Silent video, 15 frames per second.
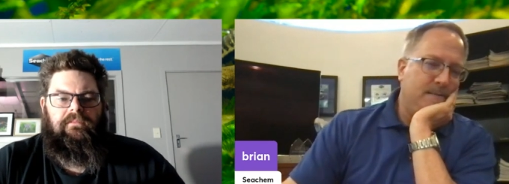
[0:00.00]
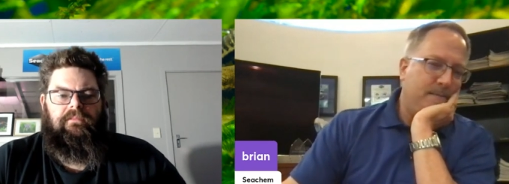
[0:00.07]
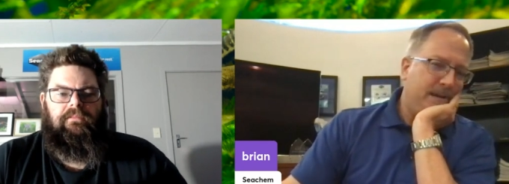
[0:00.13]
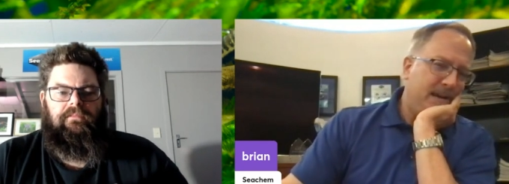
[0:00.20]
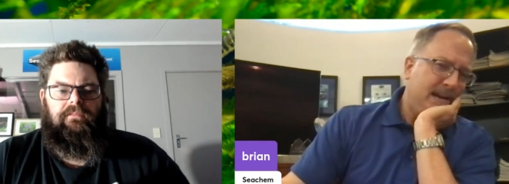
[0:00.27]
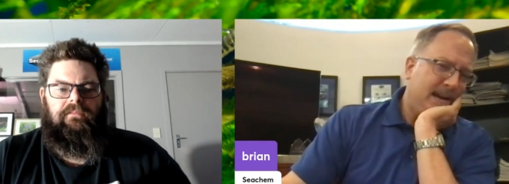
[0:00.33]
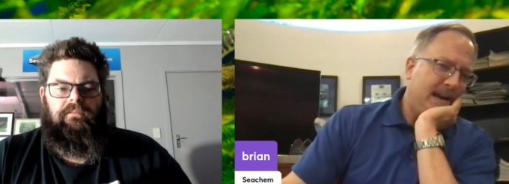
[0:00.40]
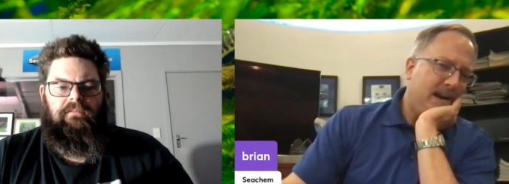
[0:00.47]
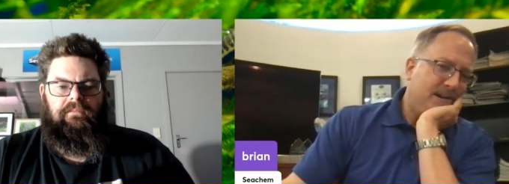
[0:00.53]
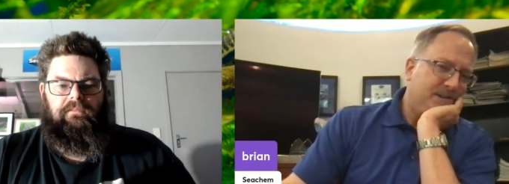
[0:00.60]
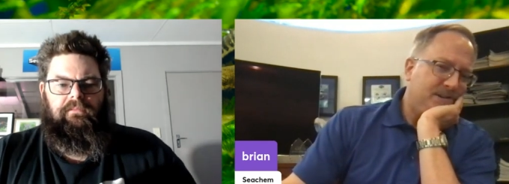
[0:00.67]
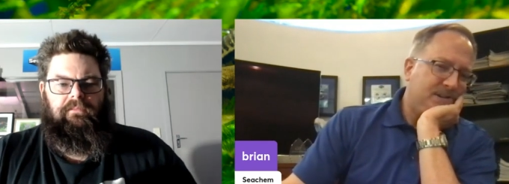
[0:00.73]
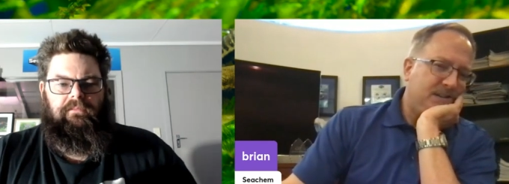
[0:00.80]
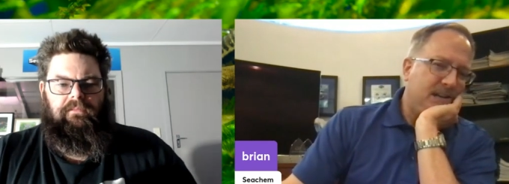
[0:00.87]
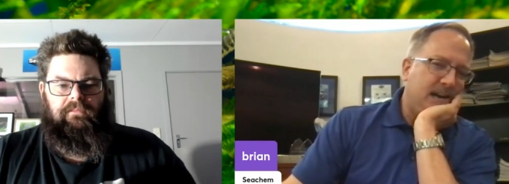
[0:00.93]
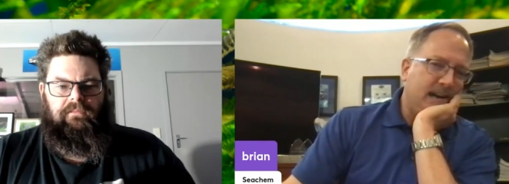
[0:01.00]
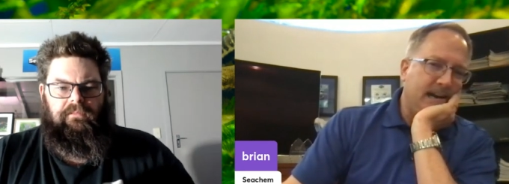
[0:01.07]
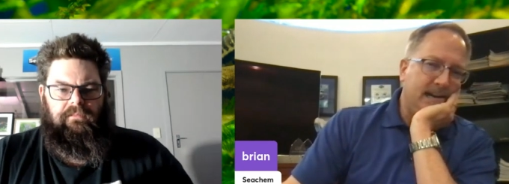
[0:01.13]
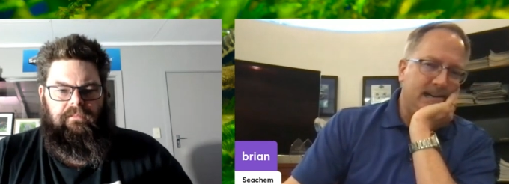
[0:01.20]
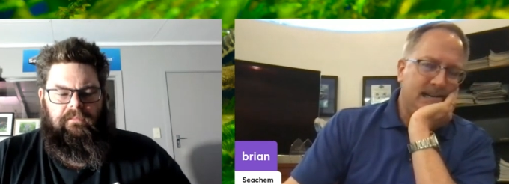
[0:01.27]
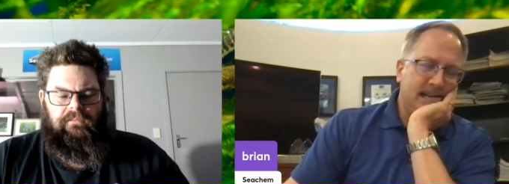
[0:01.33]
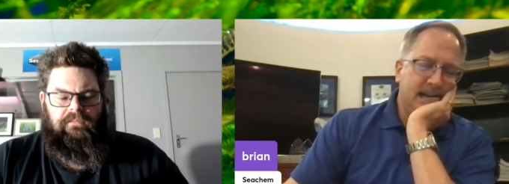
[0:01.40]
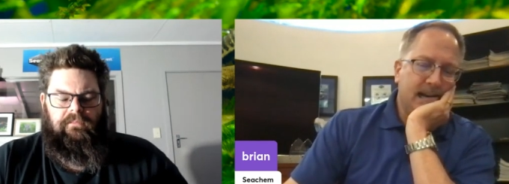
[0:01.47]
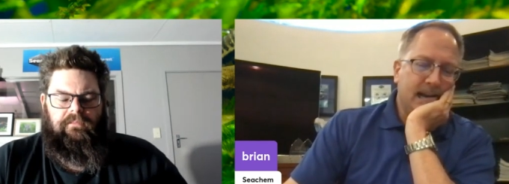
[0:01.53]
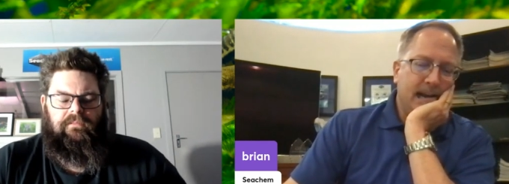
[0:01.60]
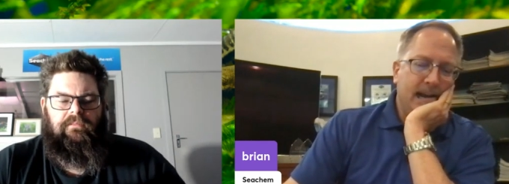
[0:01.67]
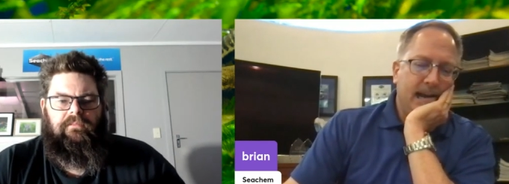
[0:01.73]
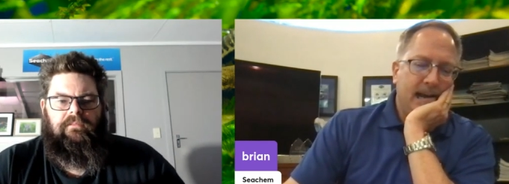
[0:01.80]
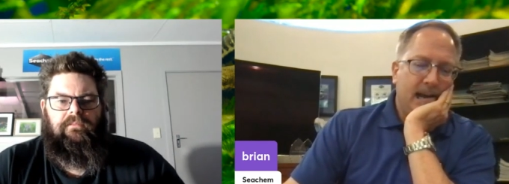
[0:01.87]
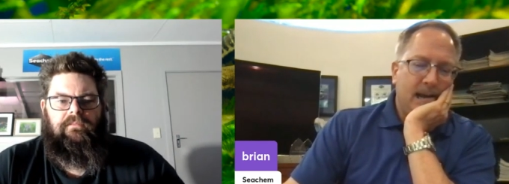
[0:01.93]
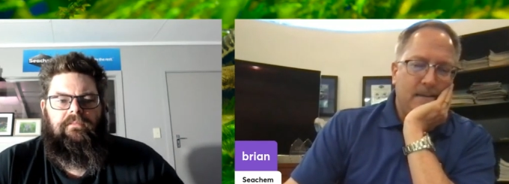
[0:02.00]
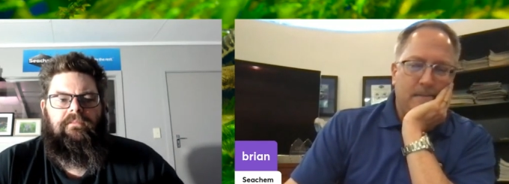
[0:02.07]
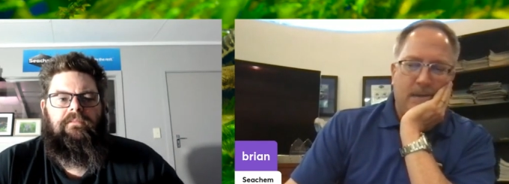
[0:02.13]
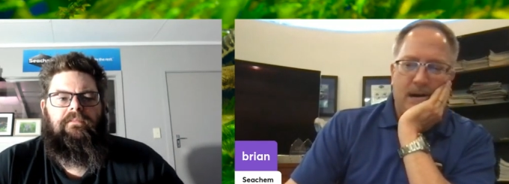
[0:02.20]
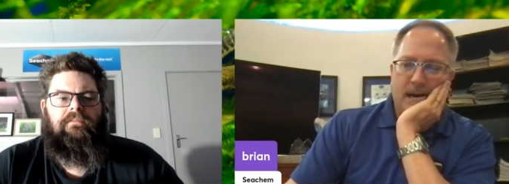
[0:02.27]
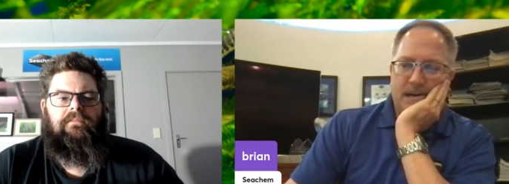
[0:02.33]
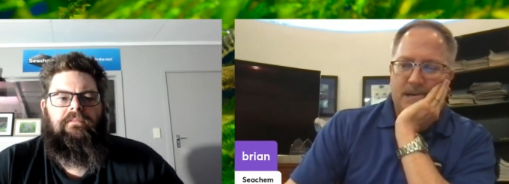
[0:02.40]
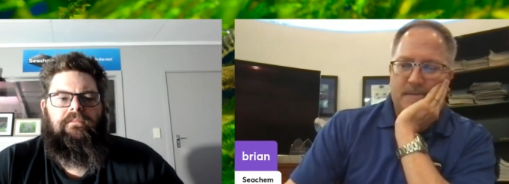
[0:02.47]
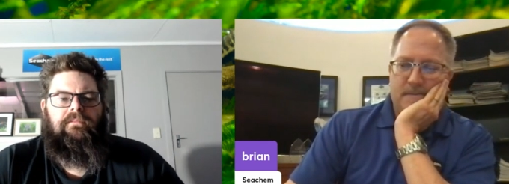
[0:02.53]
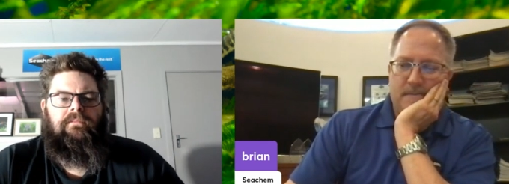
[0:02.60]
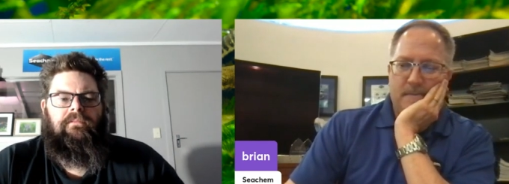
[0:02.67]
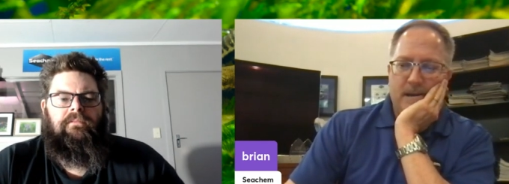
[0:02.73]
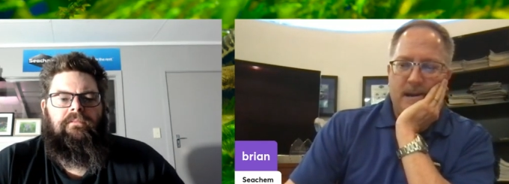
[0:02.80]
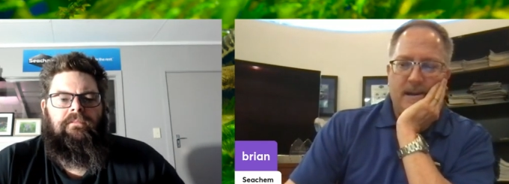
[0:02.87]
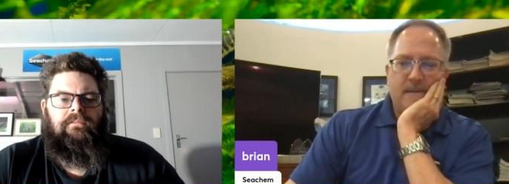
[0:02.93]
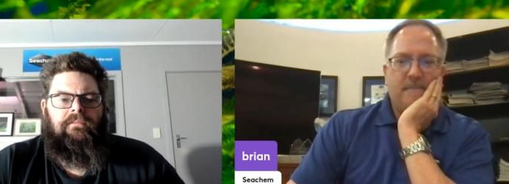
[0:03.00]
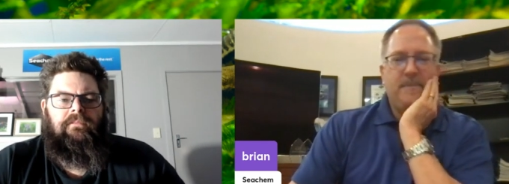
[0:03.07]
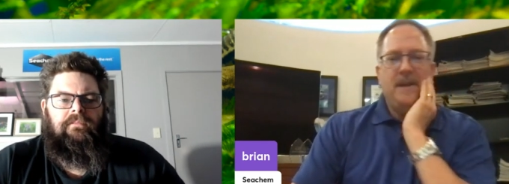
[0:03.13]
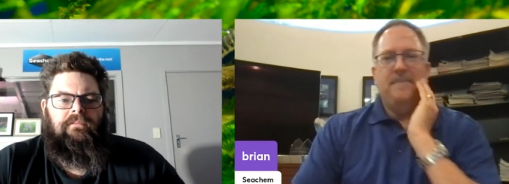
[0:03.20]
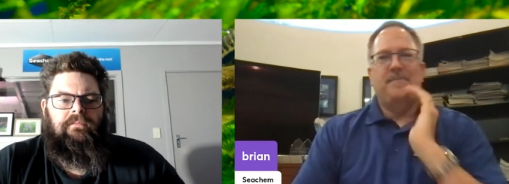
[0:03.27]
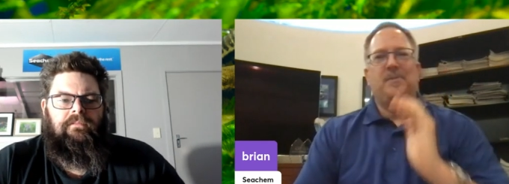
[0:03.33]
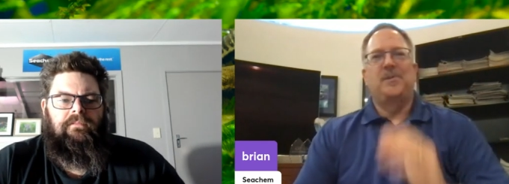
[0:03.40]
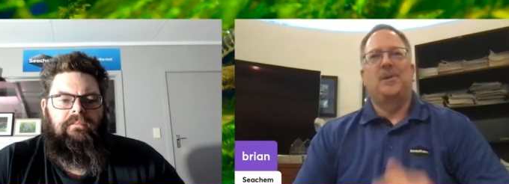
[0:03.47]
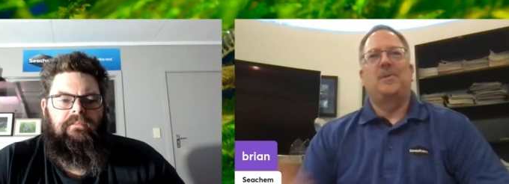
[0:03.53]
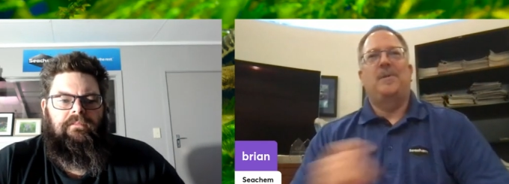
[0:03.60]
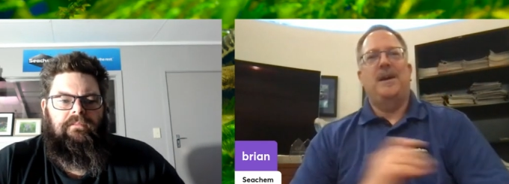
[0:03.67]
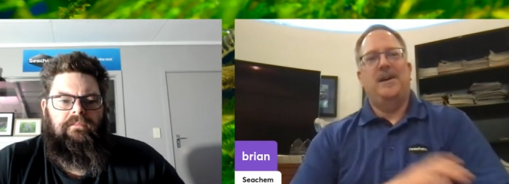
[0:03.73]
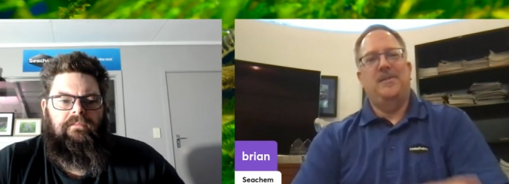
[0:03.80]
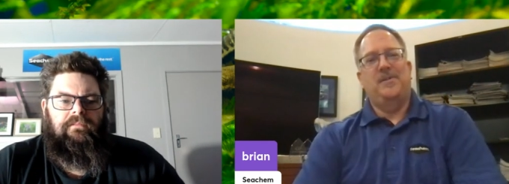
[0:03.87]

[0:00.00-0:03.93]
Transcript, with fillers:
Speaker 1: to be an algicide, but many people around